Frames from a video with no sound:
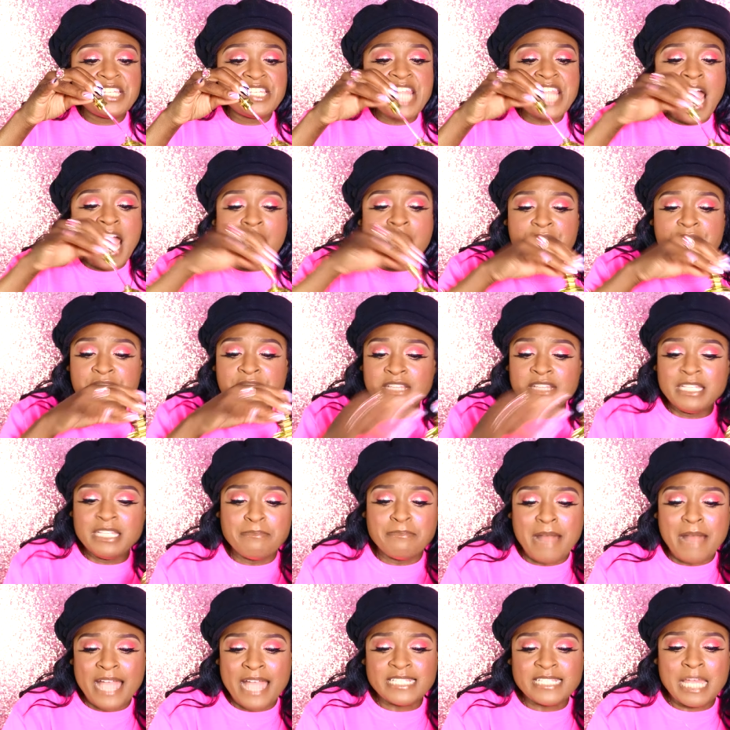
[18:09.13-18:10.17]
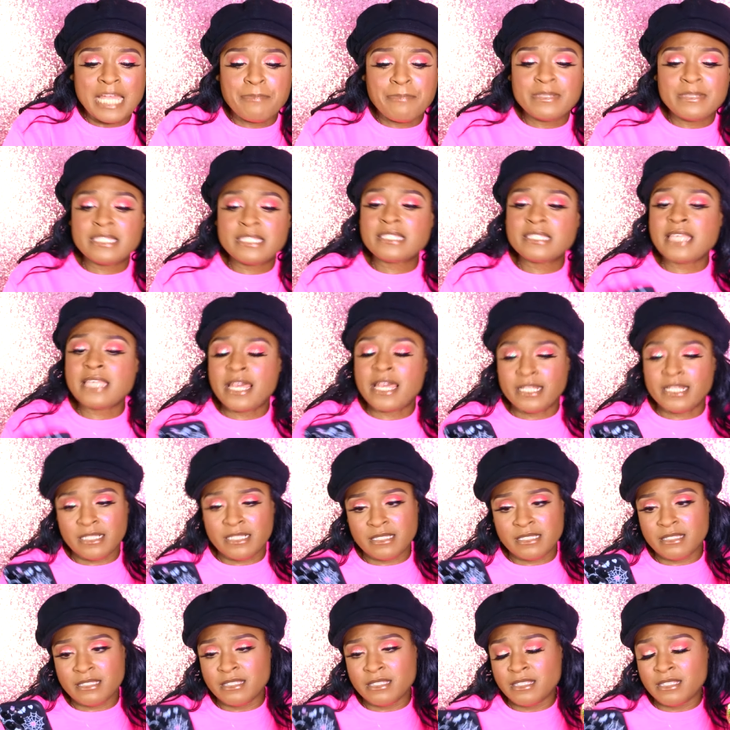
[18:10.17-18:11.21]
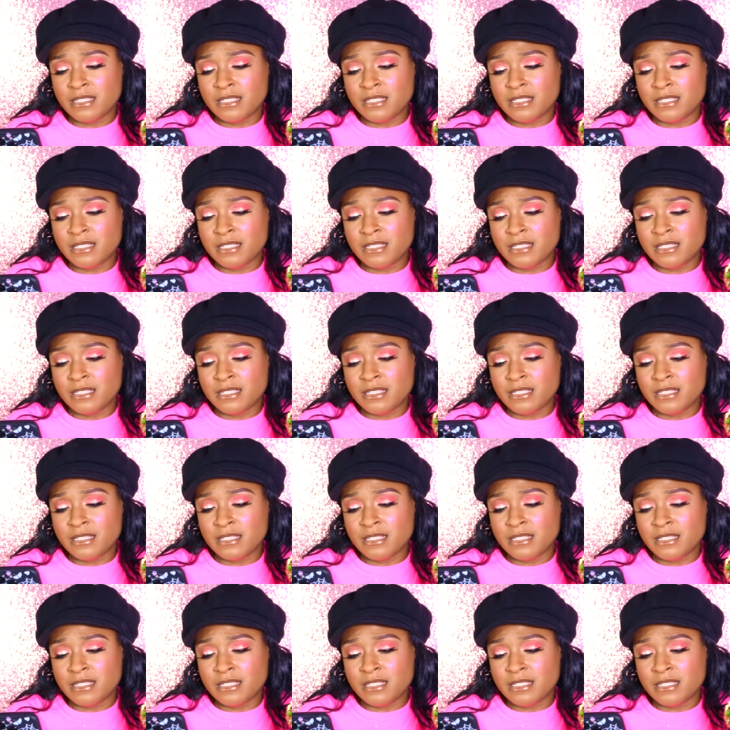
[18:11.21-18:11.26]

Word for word: Not really my type of scent.